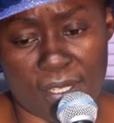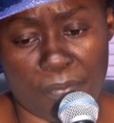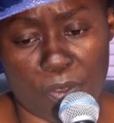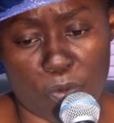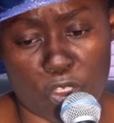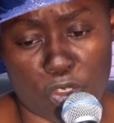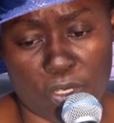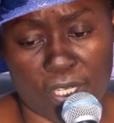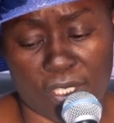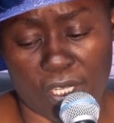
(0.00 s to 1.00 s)
something we
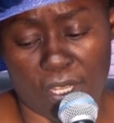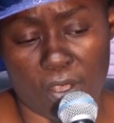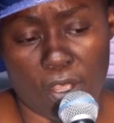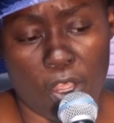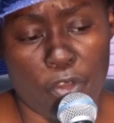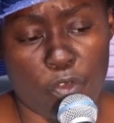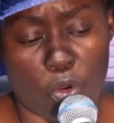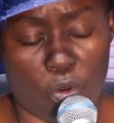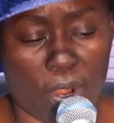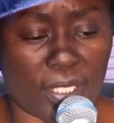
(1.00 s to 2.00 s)
shouldn't take
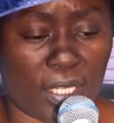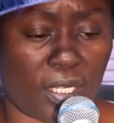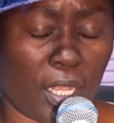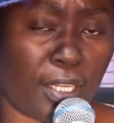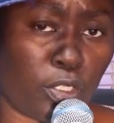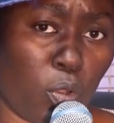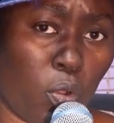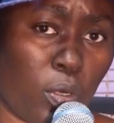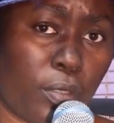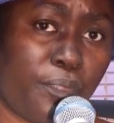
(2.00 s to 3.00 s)
for granted at
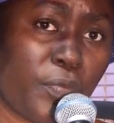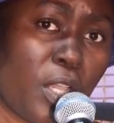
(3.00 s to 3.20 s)
all.